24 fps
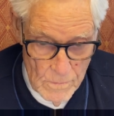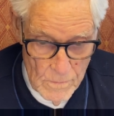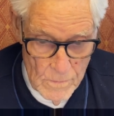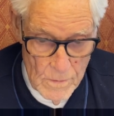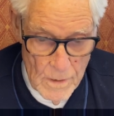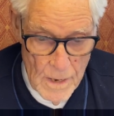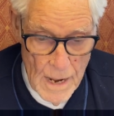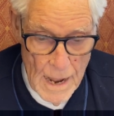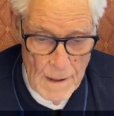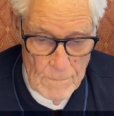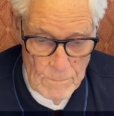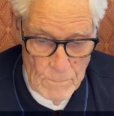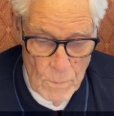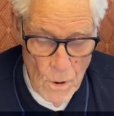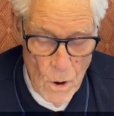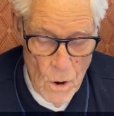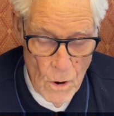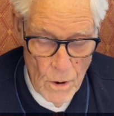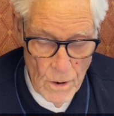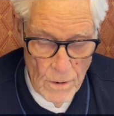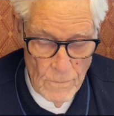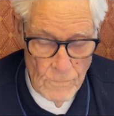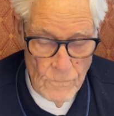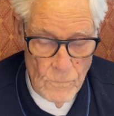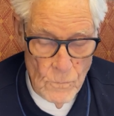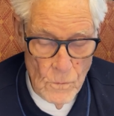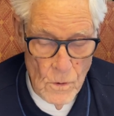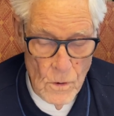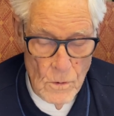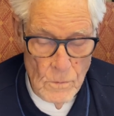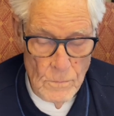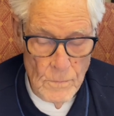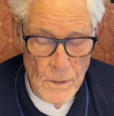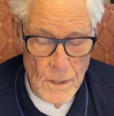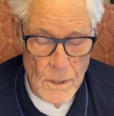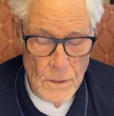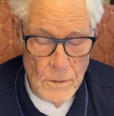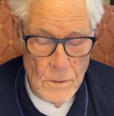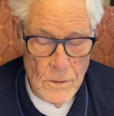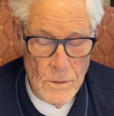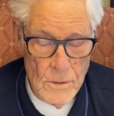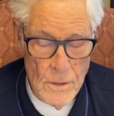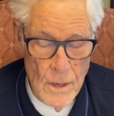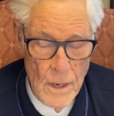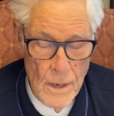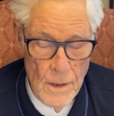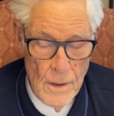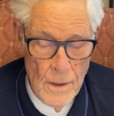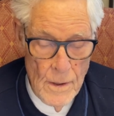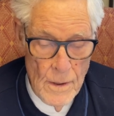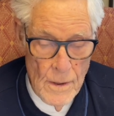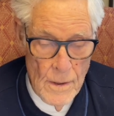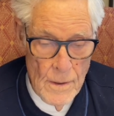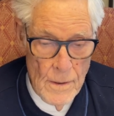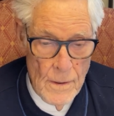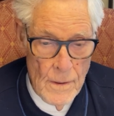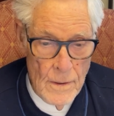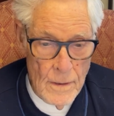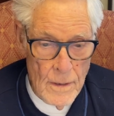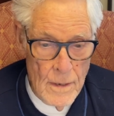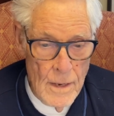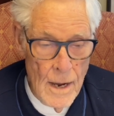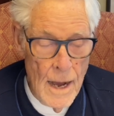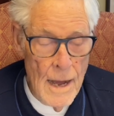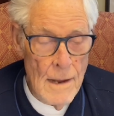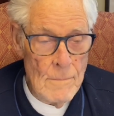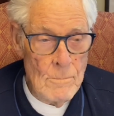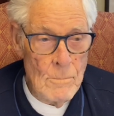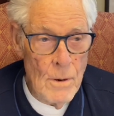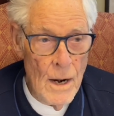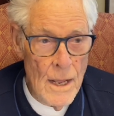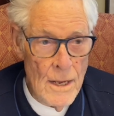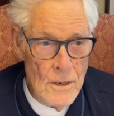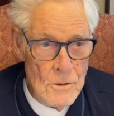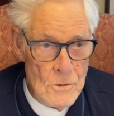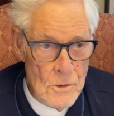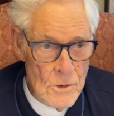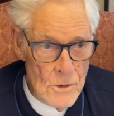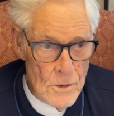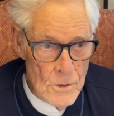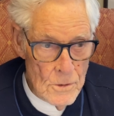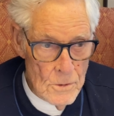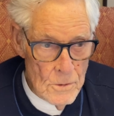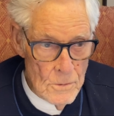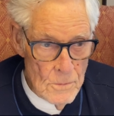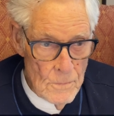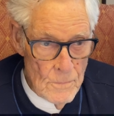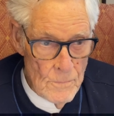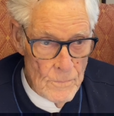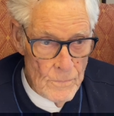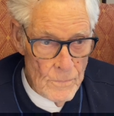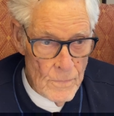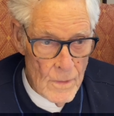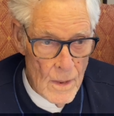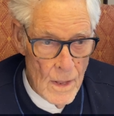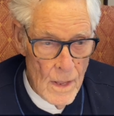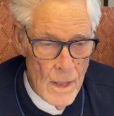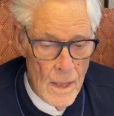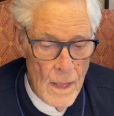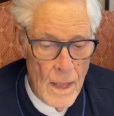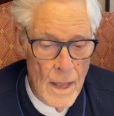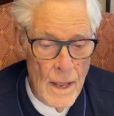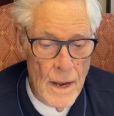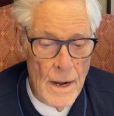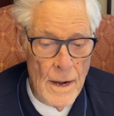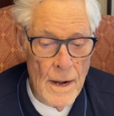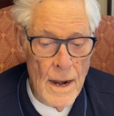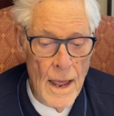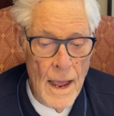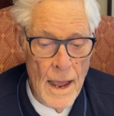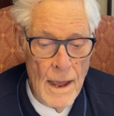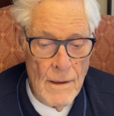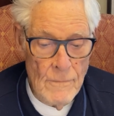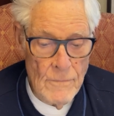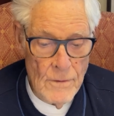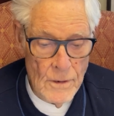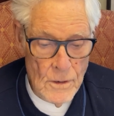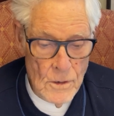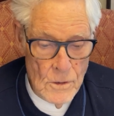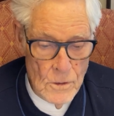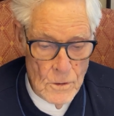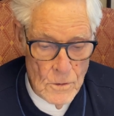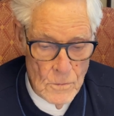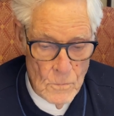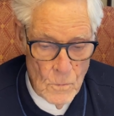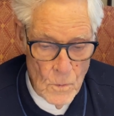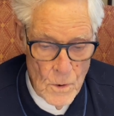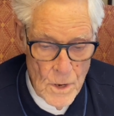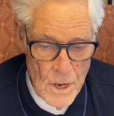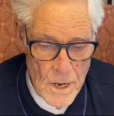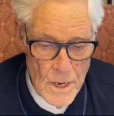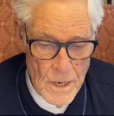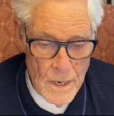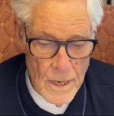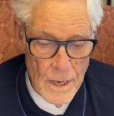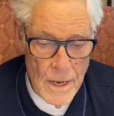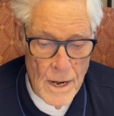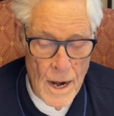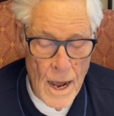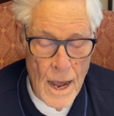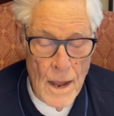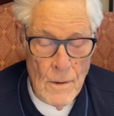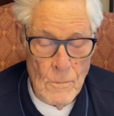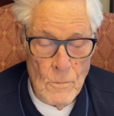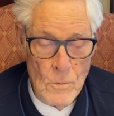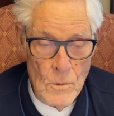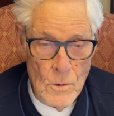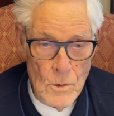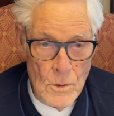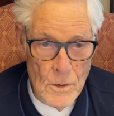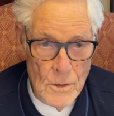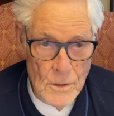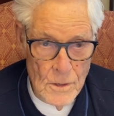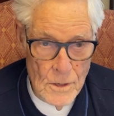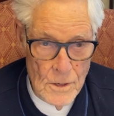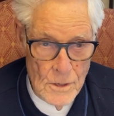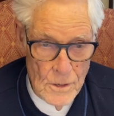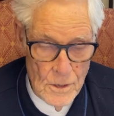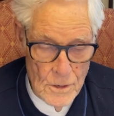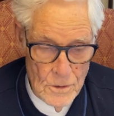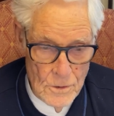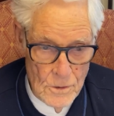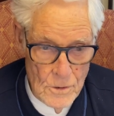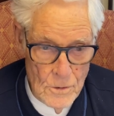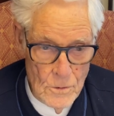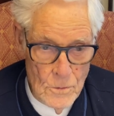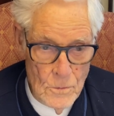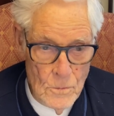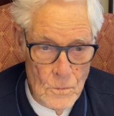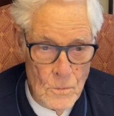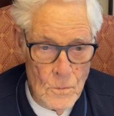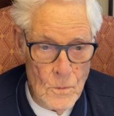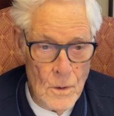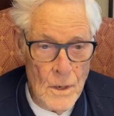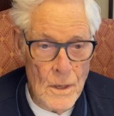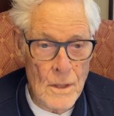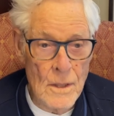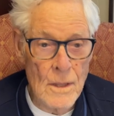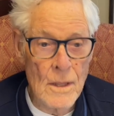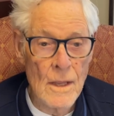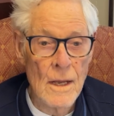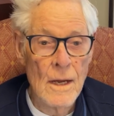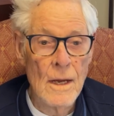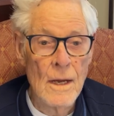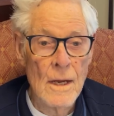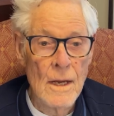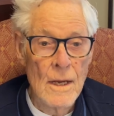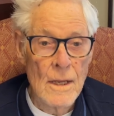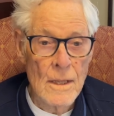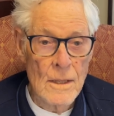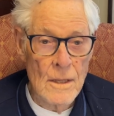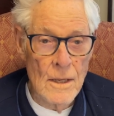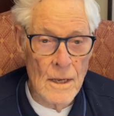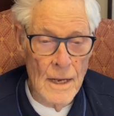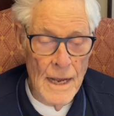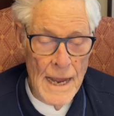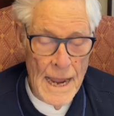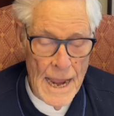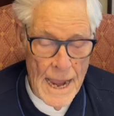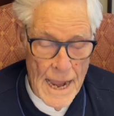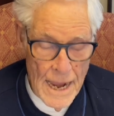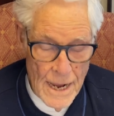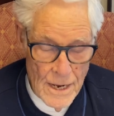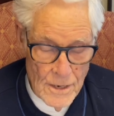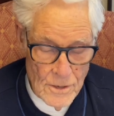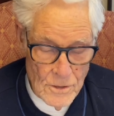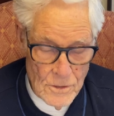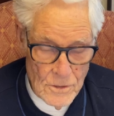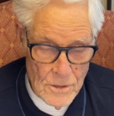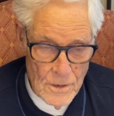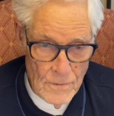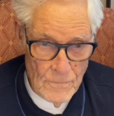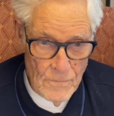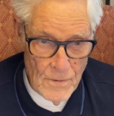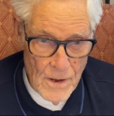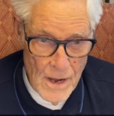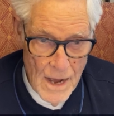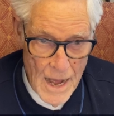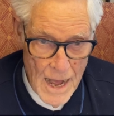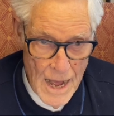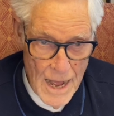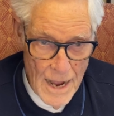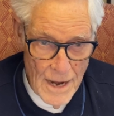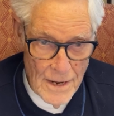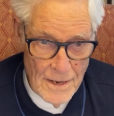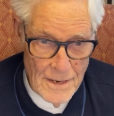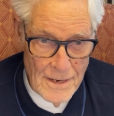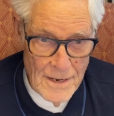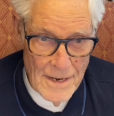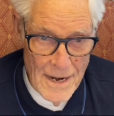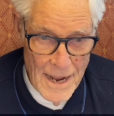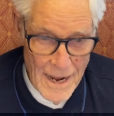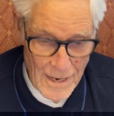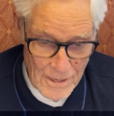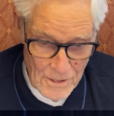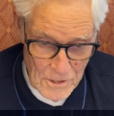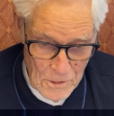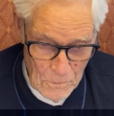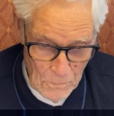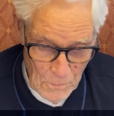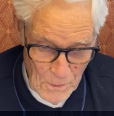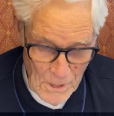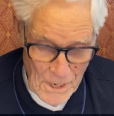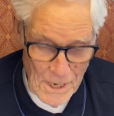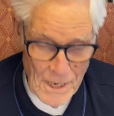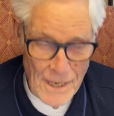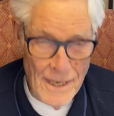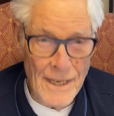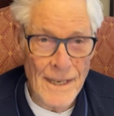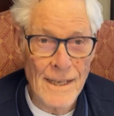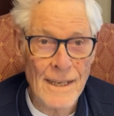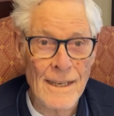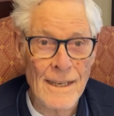that part of Romans. God bless you and have a good week, and I will continue with the hands of God next week.